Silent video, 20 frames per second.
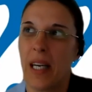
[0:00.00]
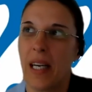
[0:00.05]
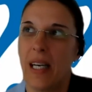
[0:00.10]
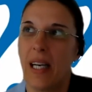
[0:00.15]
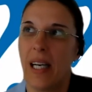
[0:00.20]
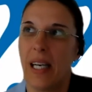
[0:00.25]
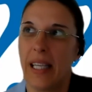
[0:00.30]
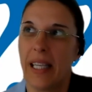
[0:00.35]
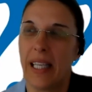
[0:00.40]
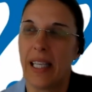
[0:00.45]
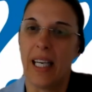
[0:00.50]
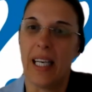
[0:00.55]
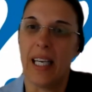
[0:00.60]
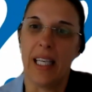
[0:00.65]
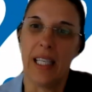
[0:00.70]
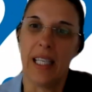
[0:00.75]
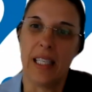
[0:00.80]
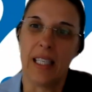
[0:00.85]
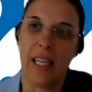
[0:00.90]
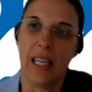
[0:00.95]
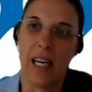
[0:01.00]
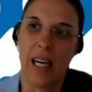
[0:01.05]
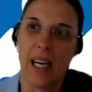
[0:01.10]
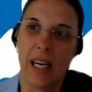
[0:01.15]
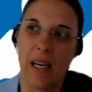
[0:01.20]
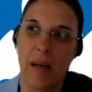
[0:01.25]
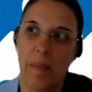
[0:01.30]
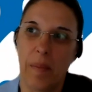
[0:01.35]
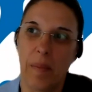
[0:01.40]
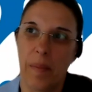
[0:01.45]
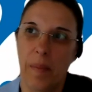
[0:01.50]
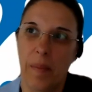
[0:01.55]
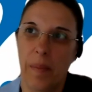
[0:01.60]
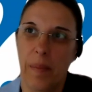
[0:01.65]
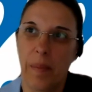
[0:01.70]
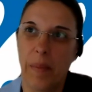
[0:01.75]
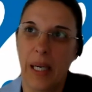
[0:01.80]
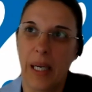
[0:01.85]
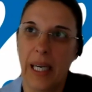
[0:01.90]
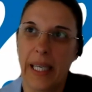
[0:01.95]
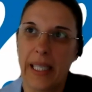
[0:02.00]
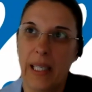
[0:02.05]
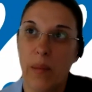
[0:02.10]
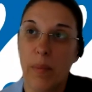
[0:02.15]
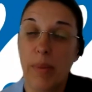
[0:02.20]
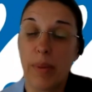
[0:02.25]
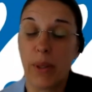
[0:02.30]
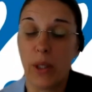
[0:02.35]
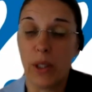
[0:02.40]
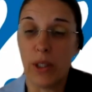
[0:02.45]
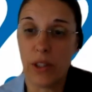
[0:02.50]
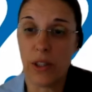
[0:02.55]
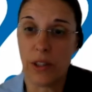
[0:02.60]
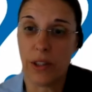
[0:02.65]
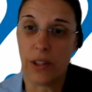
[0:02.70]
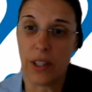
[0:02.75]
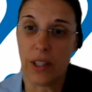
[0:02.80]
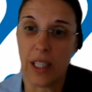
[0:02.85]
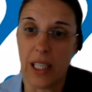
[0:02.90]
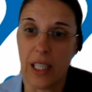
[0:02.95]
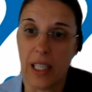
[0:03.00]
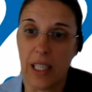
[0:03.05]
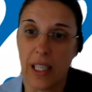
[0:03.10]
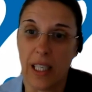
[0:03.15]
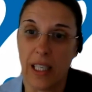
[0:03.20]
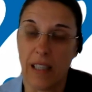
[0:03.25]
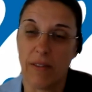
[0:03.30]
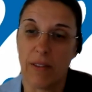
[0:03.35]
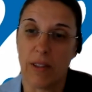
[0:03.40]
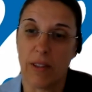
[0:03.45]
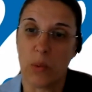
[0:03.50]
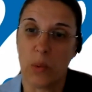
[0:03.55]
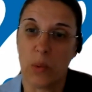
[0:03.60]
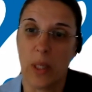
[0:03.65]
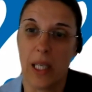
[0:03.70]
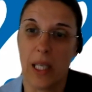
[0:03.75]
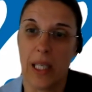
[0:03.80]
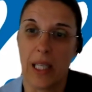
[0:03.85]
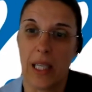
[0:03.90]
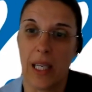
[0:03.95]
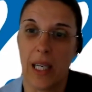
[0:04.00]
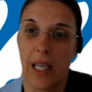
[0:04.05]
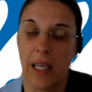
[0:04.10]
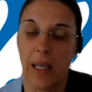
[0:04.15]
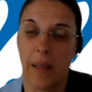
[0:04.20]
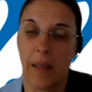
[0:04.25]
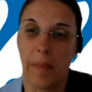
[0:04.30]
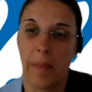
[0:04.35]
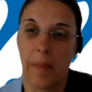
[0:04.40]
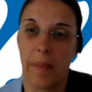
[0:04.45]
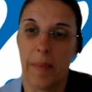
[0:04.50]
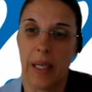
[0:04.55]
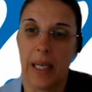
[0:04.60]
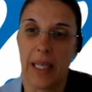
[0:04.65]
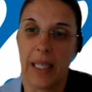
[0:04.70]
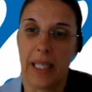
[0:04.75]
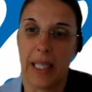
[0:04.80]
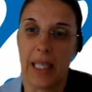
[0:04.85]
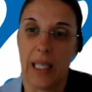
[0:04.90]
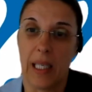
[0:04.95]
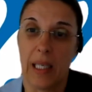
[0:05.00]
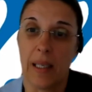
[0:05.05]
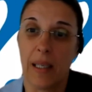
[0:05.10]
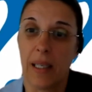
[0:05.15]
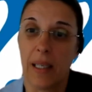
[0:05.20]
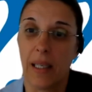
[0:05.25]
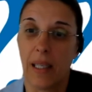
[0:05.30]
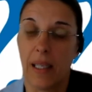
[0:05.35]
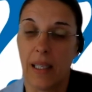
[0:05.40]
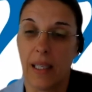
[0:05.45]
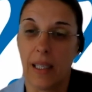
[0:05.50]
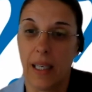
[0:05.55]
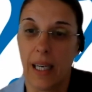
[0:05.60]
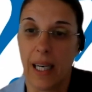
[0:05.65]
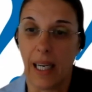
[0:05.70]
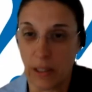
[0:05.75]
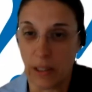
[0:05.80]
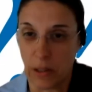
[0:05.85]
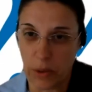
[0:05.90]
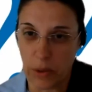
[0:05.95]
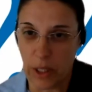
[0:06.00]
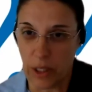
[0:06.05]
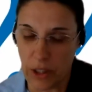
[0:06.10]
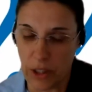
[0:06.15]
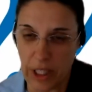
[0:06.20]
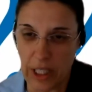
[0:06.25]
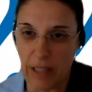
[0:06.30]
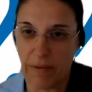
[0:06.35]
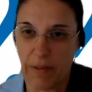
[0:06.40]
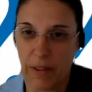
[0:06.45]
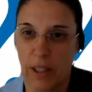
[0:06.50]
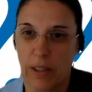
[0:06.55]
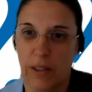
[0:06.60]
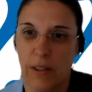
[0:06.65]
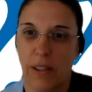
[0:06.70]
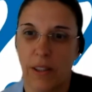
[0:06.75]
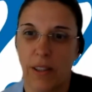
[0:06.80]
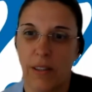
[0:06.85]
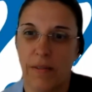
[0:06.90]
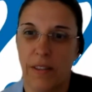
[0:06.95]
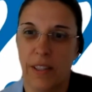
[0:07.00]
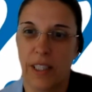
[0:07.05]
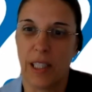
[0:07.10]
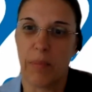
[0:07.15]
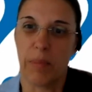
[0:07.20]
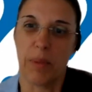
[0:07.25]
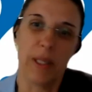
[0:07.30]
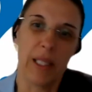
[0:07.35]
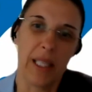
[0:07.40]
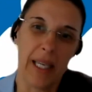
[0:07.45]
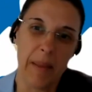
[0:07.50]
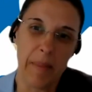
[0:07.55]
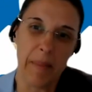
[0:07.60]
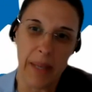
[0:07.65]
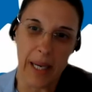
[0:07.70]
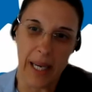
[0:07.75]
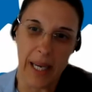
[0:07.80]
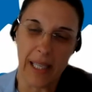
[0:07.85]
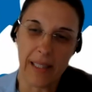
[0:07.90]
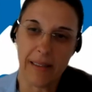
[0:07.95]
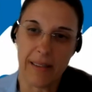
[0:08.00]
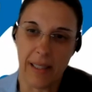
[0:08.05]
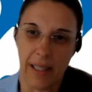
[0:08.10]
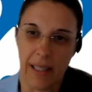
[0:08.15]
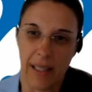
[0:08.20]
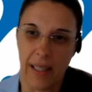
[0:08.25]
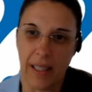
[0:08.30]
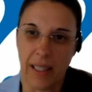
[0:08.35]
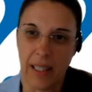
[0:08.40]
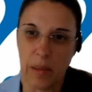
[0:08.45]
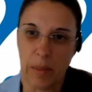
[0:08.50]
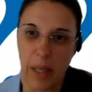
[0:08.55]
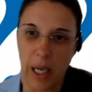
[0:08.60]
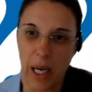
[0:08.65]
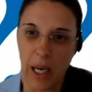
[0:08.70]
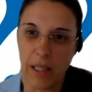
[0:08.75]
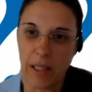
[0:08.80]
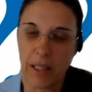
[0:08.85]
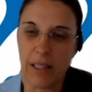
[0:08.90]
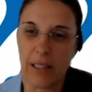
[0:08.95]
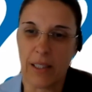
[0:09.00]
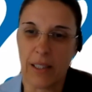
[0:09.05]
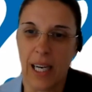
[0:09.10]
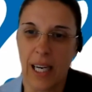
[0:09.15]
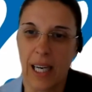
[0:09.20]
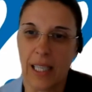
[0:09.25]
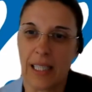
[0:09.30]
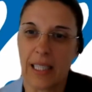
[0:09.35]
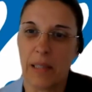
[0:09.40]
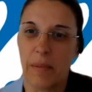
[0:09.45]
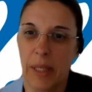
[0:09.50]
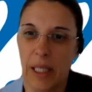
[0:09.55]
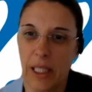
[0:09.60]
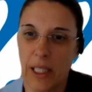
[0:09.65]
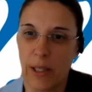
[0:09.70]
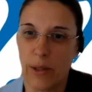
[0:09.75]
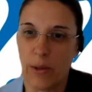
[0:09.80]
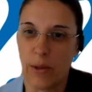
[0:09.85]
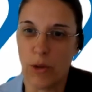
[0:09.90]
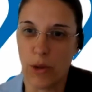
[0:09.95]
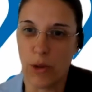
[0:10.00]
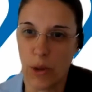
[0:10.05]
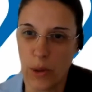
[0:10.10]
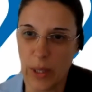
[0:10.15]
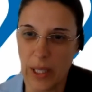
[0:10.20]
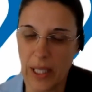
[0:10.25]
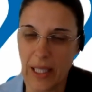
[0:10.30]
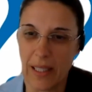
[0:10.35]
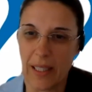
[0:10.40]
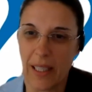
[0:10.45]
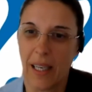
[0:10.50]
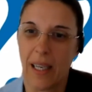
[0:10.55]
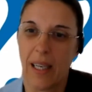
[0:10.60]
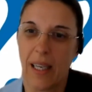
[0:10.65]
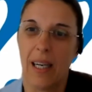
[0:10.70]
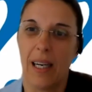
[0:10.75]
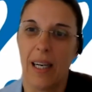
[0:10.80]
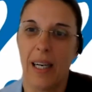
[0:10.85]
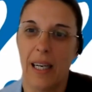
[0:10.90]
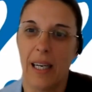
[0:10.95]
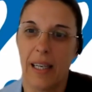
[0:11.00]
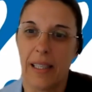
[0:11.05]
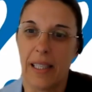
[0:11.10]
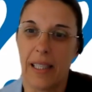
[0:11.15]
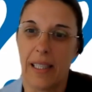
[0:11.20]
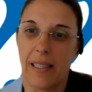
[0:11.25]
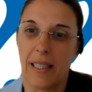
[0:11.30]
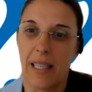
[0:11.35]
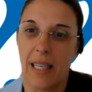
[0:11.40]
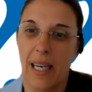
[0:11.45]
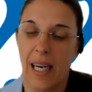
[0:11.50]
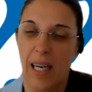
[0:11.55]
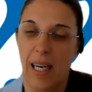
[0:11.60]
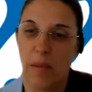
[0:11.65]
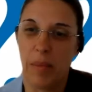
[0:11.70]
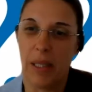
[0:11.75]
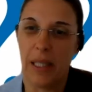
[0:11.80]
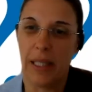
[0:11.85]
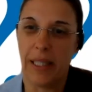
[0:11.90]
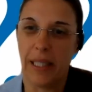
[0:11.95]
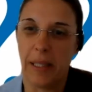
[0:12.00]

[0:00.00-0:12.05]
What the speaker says: And then my approach to kidney was when my actual chief, Dr. De Filippo, that I met in Boston, asked me to join his lab at